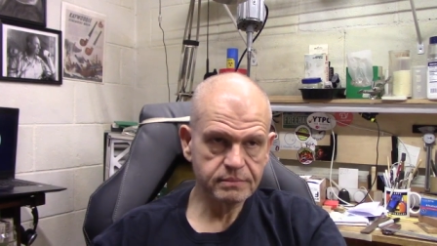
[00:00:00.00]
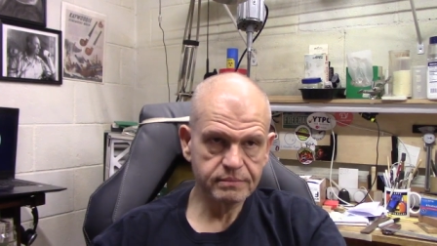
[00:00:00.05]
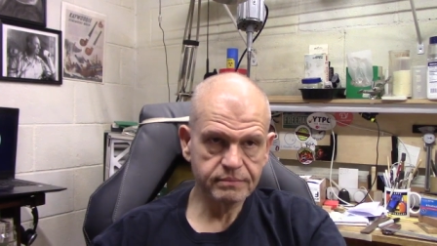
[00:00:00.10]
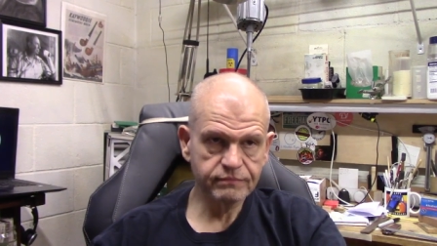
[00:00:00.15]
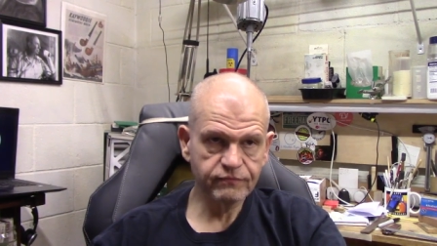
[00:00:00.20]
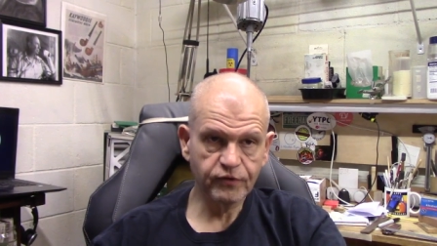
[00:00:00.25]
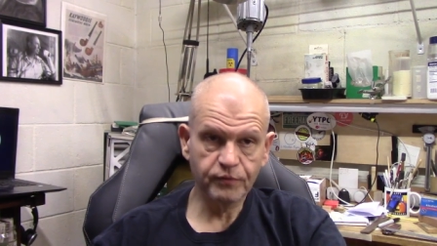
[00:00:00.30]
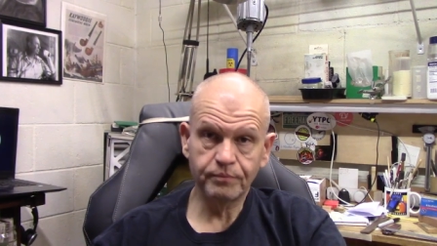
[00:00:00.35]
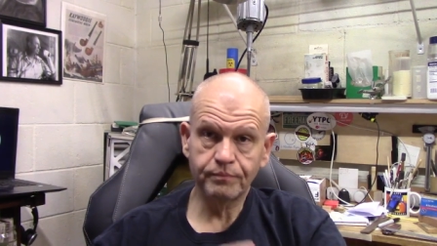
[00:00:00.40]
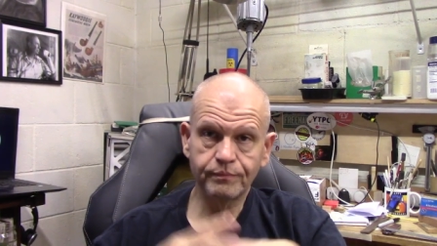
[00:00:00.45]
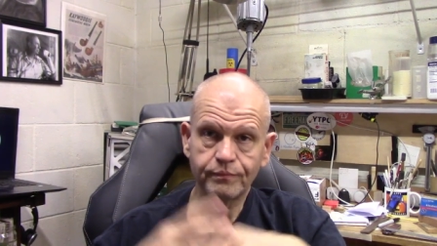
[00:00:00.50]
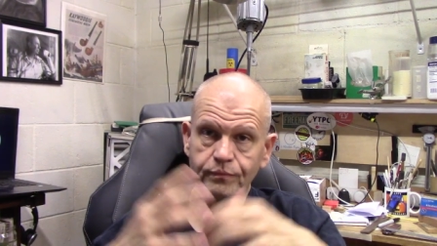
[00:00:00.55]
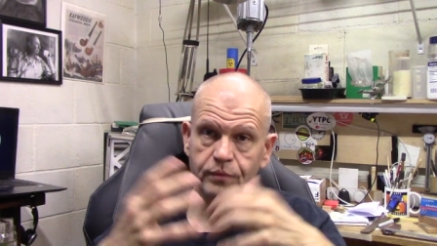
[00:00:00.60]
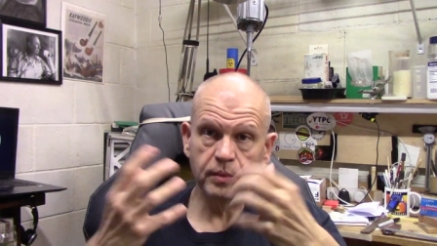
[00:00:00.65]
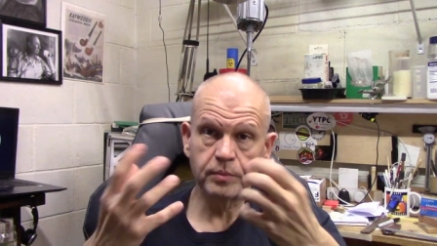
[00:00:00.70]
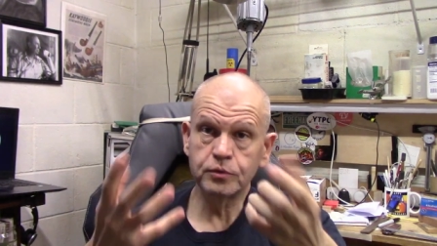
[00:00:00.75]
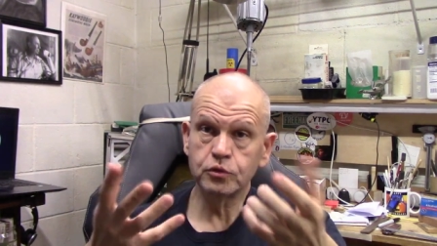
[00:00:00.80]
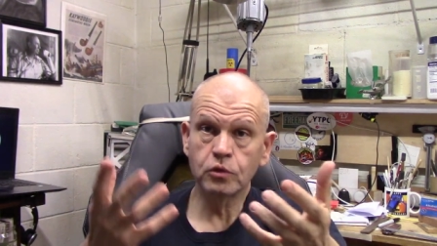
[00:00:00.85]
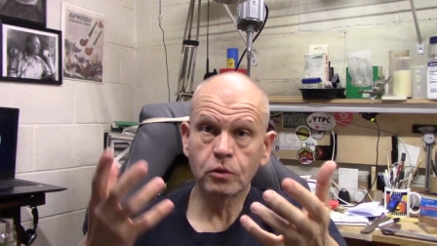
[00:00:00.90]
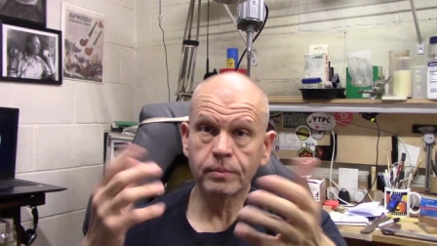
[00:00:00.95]
from
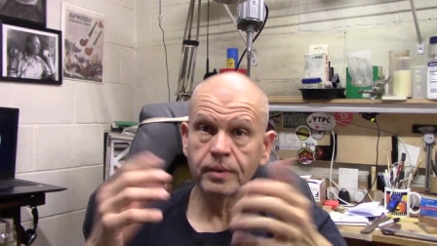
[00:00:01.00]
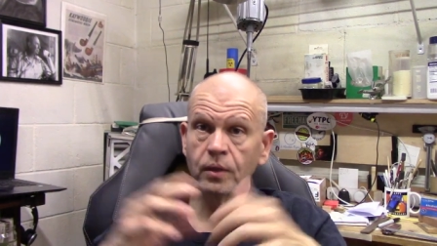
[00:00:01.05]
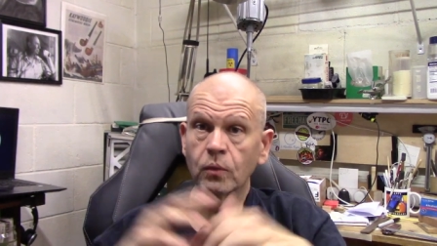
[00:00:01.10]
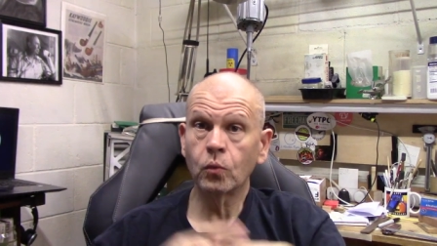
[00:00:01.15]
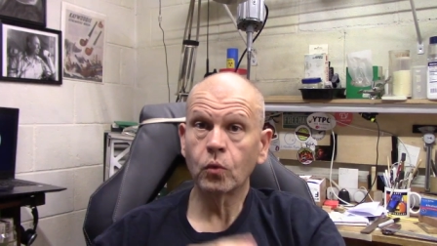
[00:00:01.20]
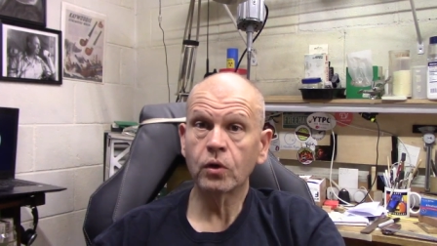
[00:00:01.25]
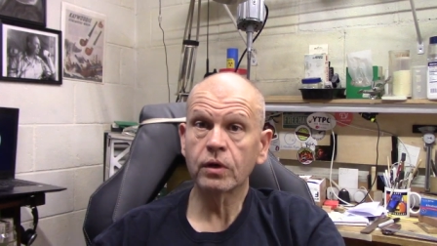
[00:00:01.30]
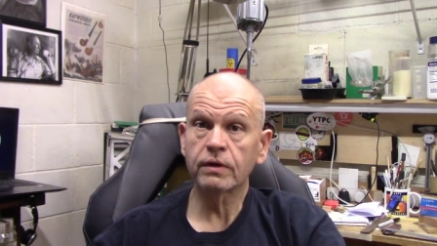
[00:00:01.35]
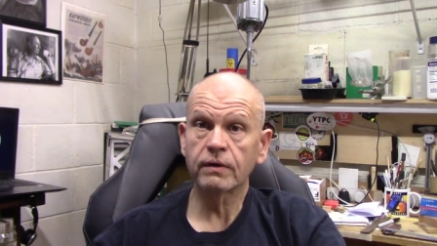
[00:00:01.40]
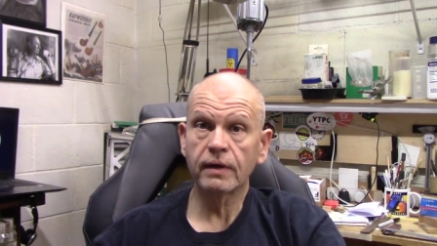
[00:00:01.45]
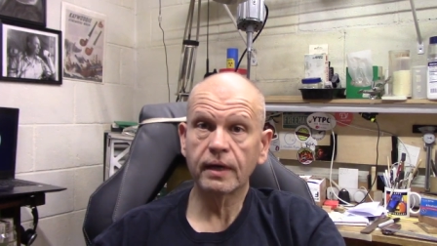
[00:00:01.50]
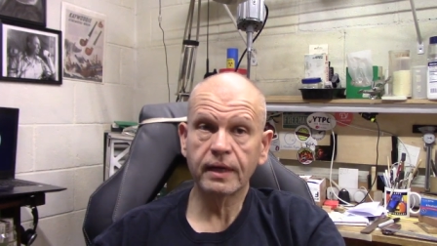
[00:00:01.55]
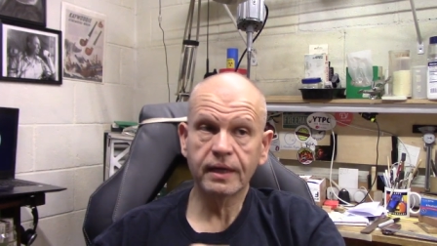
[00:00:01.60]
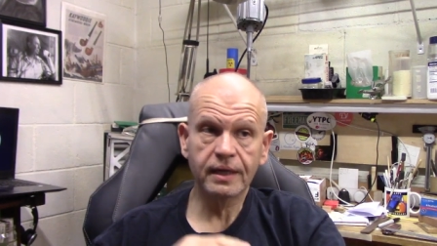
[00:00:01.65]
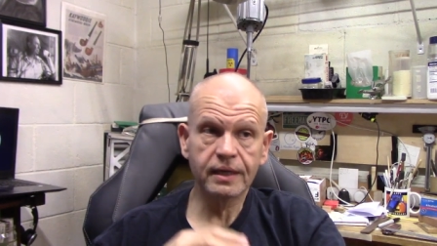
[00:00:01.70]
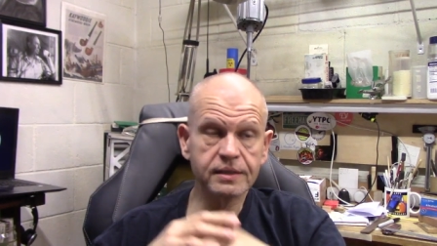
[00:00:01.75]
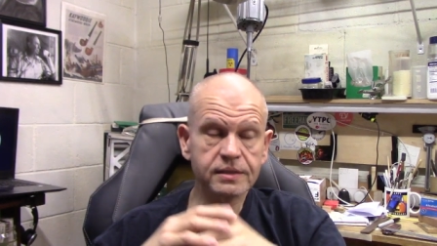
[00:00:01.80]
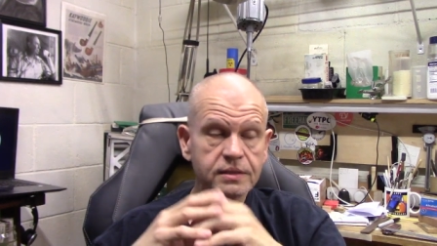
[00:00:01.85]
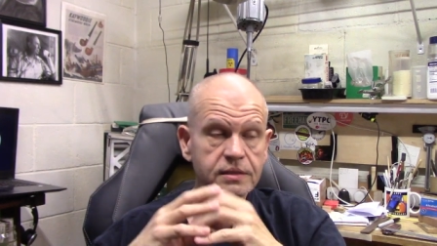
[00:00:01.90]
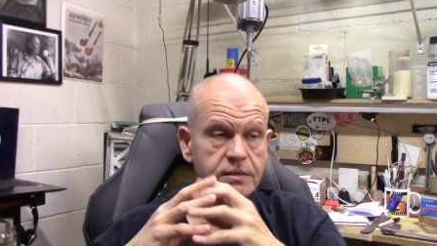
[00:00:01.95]
absorbing water, I
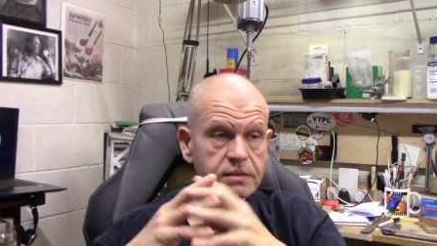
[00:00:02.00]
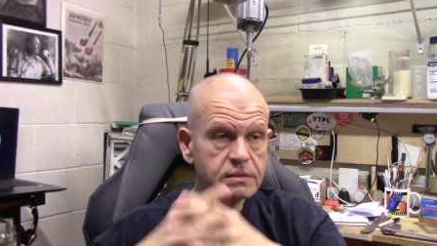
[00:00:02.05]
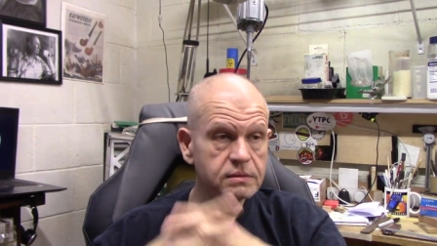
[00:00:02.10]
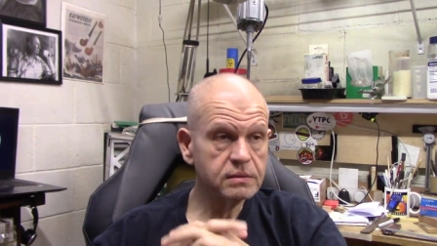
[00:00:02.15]
guess is